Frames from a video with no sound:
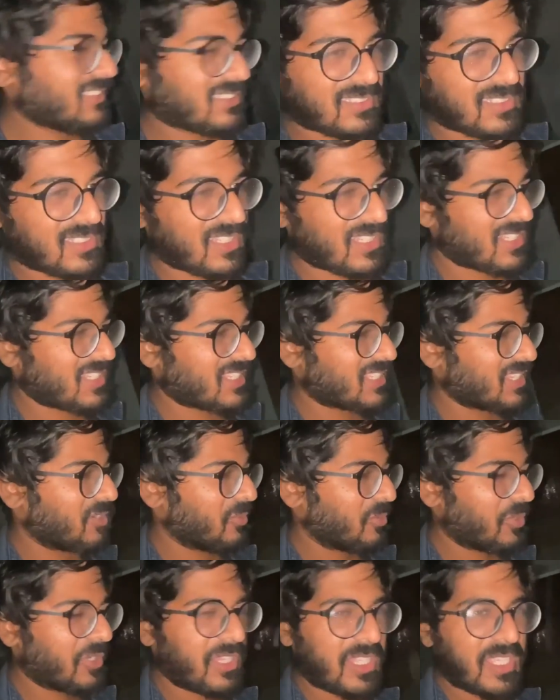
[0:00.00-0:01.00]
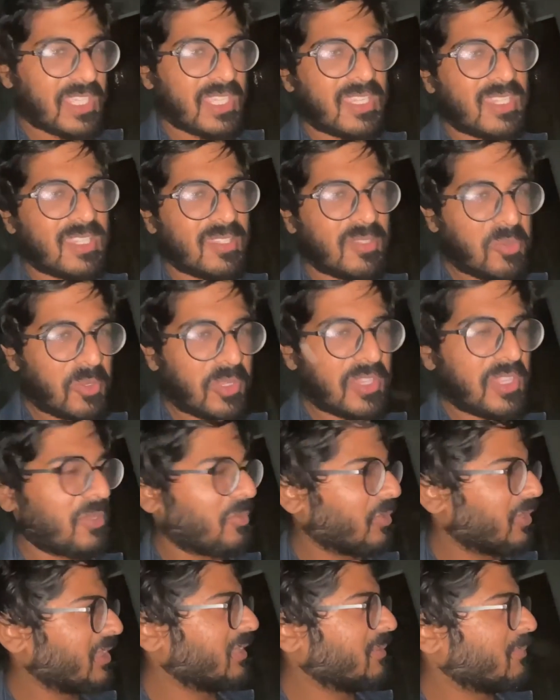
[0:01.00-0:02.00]
This is a really, really,
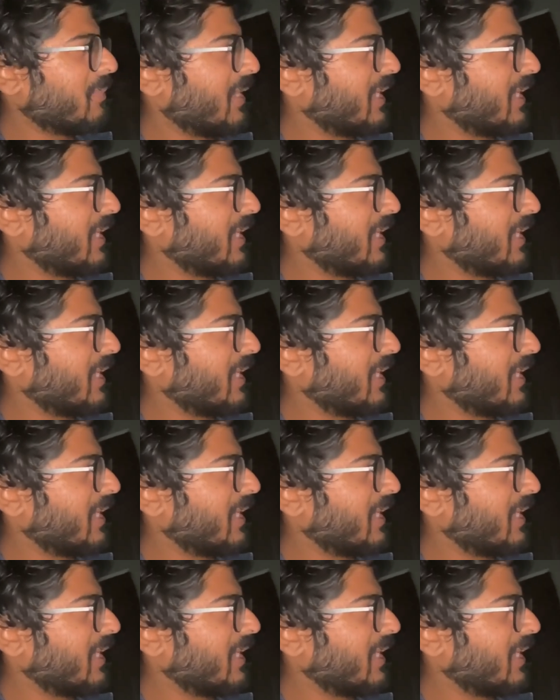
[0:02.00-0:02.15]
really bad